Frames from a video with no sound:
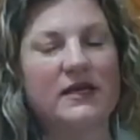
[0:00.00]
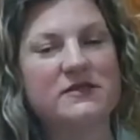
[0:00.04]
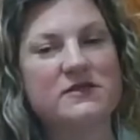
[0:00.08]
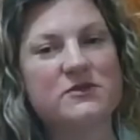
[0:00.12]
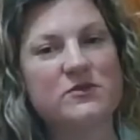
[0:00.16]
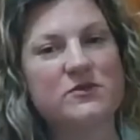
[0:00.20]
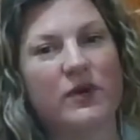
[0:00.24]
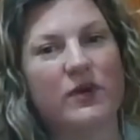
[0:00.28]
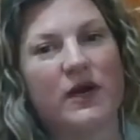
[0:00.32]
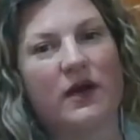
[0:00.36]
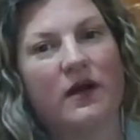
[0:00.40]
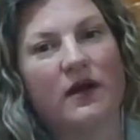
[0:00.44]

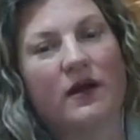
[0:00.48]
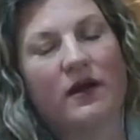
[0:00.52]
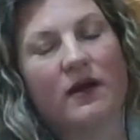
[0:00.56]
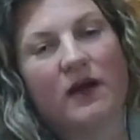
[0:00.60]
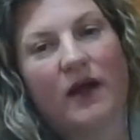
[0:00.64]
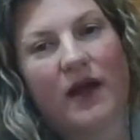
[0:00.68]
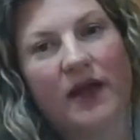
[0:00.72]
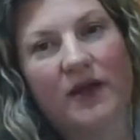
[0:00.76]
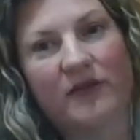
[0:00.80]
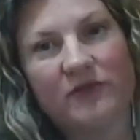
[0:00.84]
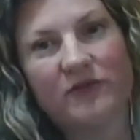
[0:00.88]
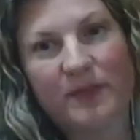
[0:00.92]
where
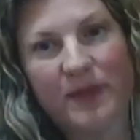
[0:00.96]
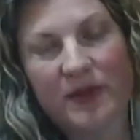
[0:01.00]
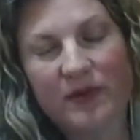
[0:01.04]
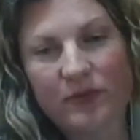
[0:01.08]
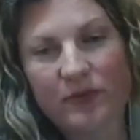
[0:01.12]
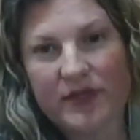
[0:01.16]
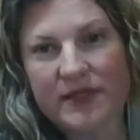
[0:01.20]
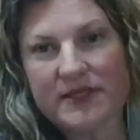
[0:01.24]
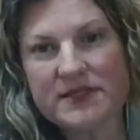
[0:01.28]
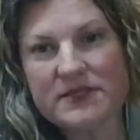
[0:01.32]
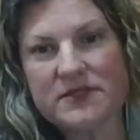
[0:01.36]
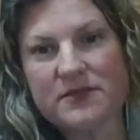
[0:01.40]
I've been
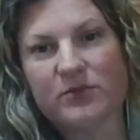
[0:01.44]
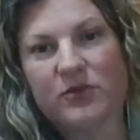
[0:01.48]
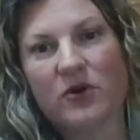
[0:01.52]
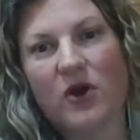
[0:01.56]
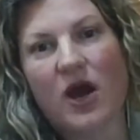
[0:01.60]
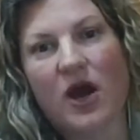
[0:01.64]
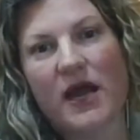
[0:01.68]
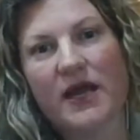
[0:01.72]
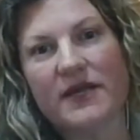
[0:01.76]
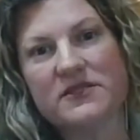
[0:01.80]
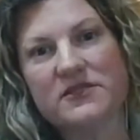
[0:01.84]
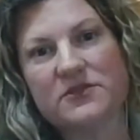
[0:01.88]
really
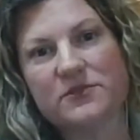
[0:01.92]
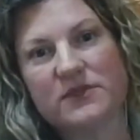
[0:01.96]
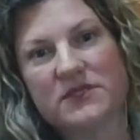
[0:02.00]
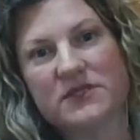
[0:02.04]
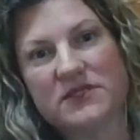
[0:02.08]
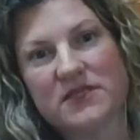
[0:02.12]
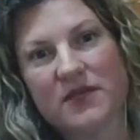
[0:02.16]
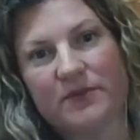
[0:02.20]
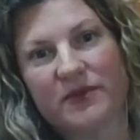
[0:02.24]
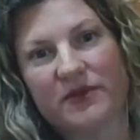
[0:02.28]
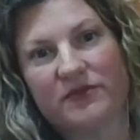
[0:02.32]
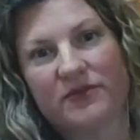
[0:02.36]
surprised with
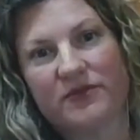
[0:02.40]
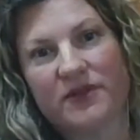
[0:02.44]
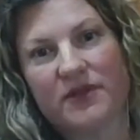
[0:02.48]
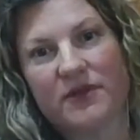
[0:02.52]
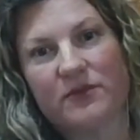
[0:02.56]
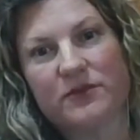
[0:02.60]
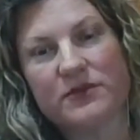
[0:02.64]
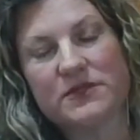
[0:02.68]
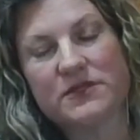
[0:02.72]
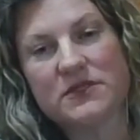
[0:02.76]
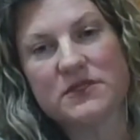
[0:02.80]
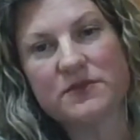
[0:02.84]
some of
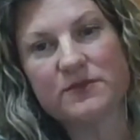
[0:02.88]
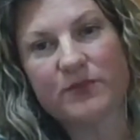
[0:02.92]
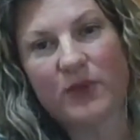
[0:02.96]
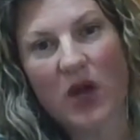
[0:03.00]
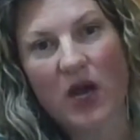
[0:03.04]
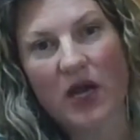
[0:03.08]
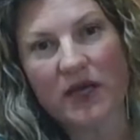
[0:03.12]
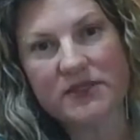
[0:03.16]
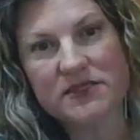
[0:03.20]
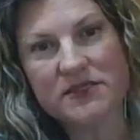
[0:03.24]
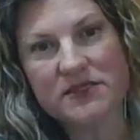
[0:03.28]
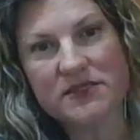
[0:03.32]
the
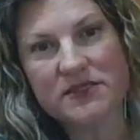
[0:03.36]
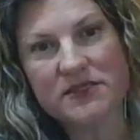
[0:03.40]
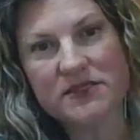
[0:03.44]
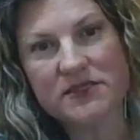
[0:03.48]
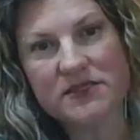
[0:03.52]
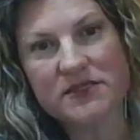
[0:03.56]
responses